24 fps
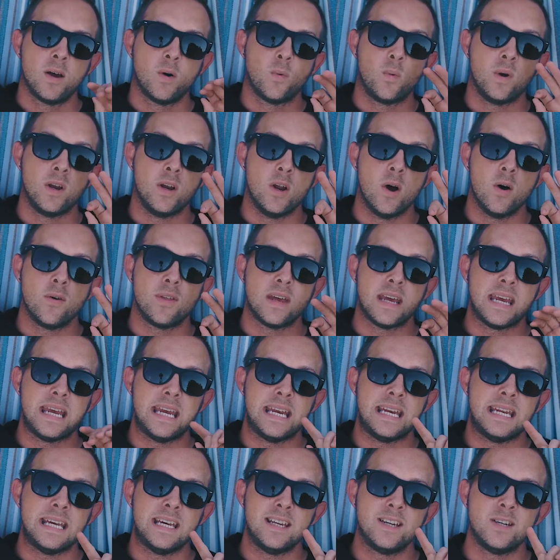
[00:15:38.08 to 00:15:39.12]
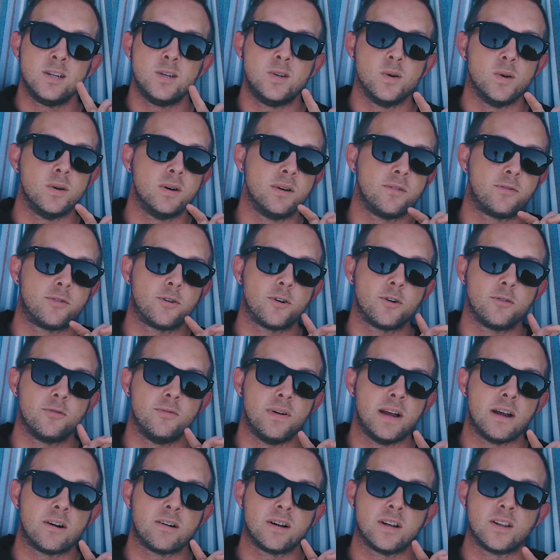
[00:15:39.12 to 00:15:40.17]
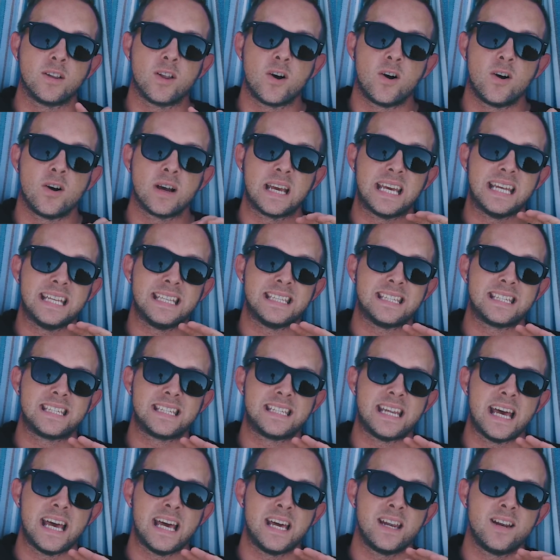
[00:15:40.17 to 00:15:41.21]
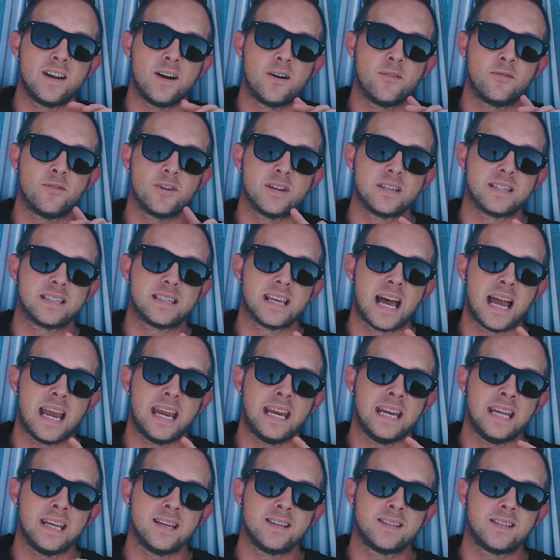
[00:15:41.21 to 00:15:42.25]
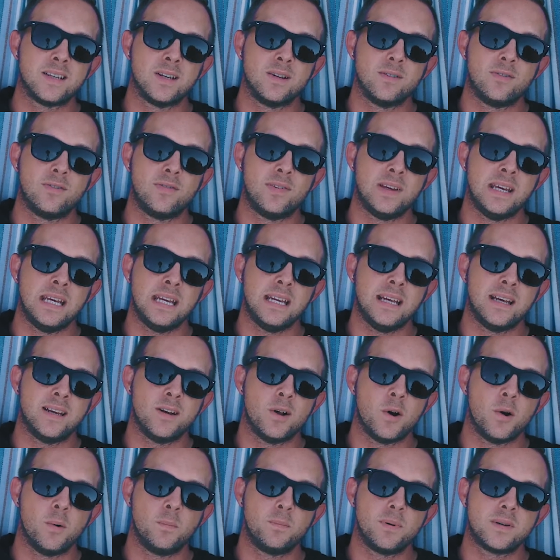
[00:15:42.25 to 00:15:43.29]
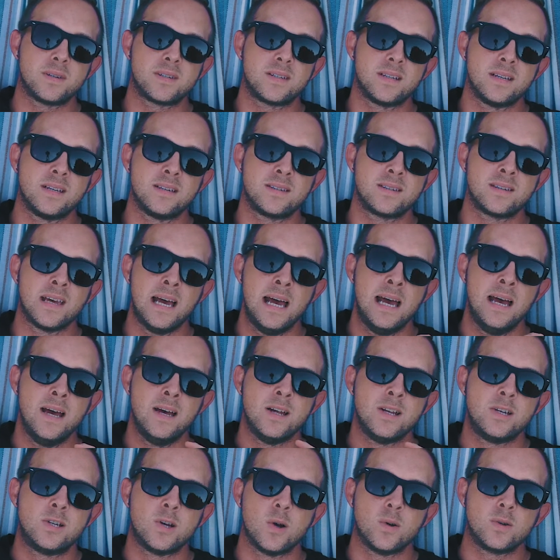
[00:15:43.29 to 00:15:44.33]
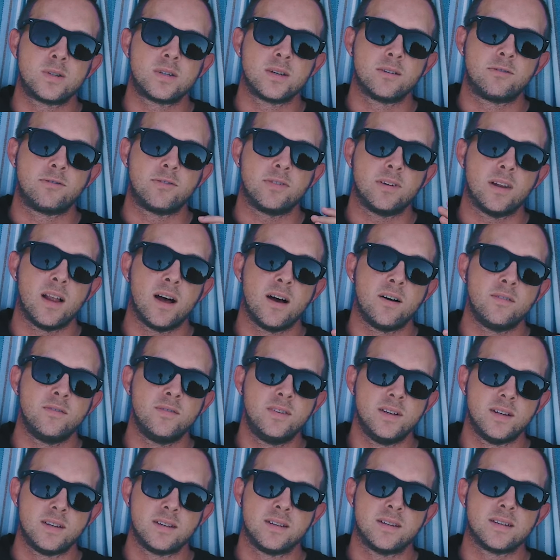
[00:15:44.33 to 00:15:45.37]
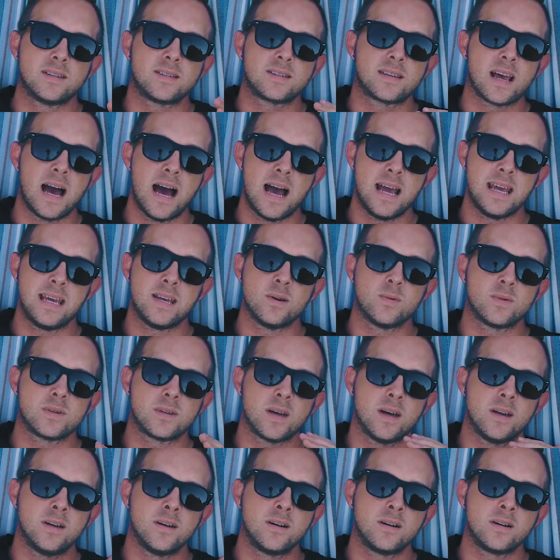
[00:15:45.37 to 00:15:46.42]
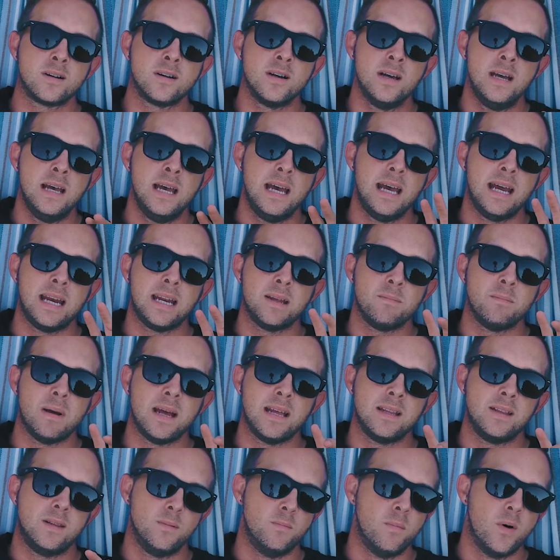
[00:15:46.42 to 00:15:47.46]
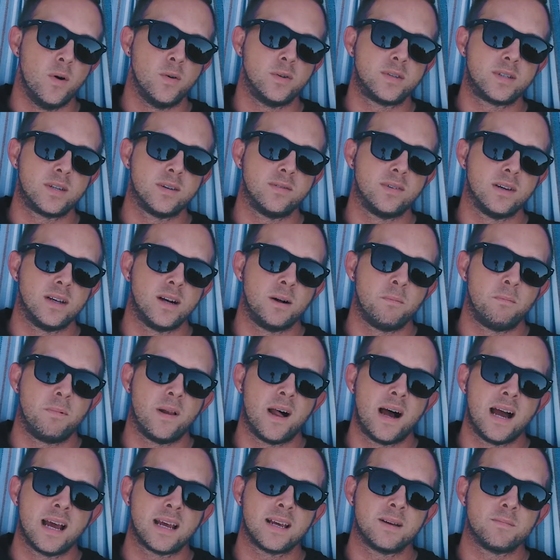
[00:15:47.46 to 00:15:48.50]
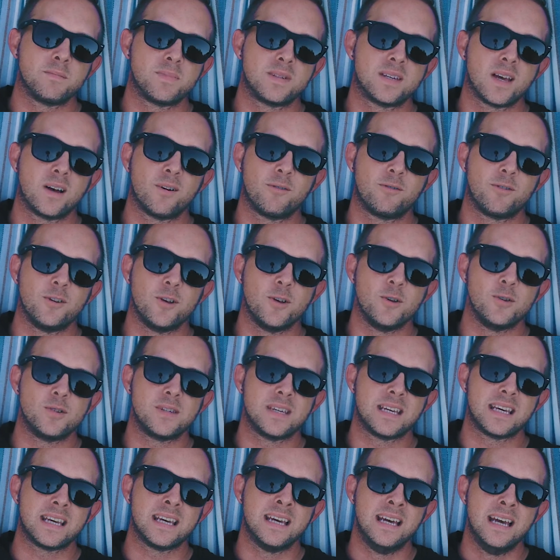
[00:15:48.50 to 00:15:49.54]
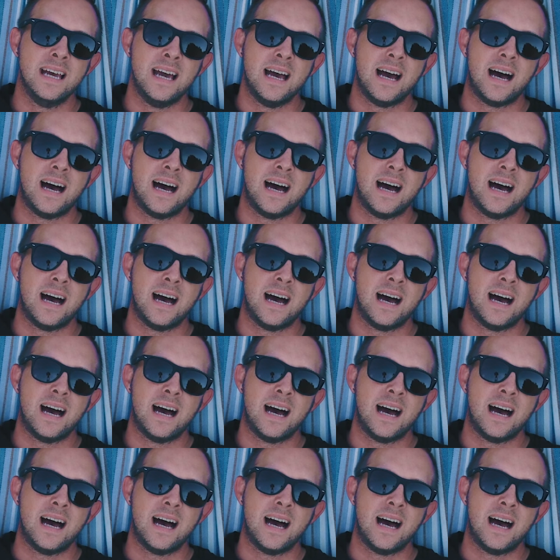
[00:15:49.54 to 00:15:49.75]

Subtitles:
we know that he didn't do it for very long. Instead of resigning to defeat and hopelessness, Joseph loved the sky he was under, and he made the most of it, applying himself, using